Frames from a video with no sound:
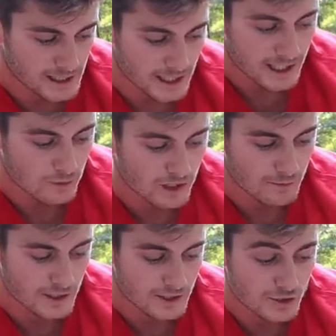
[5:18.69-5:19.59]
I kind of
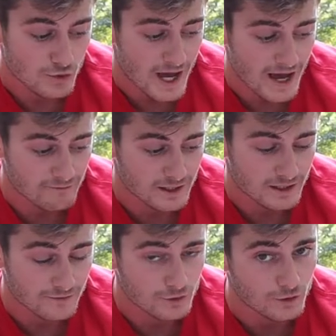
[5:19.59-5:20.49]
recommend you do have it
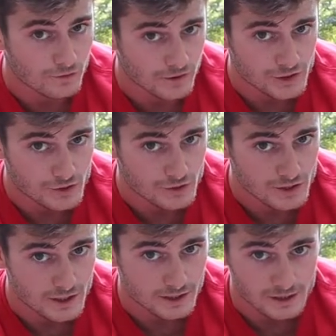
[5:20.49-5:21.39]
if you do fish those
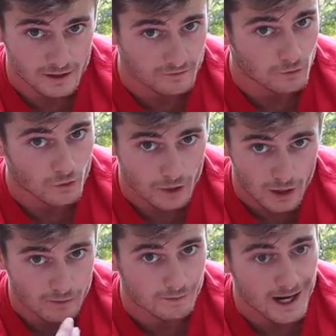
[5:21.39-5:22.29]
things like
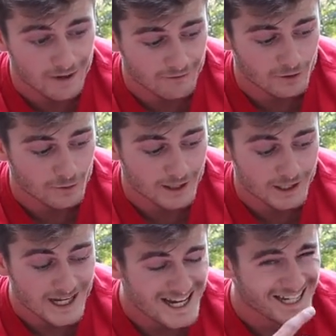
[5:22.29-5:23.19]
fluorocarbon monofilament
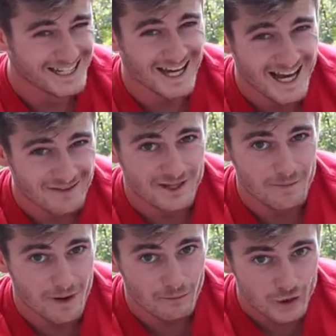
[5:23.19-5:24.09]
that have
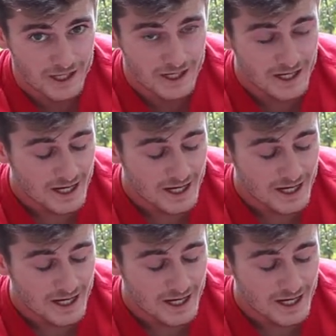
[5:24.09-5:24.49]
that memory.